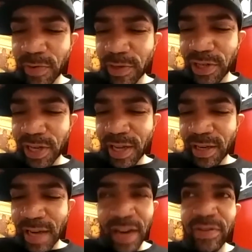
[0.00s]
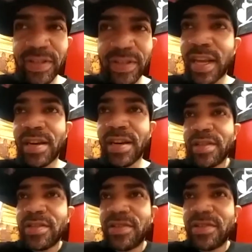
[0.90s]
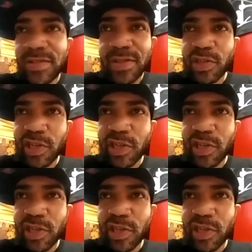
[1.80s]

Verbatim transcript: different shit, not even saying nothing, just just Damn.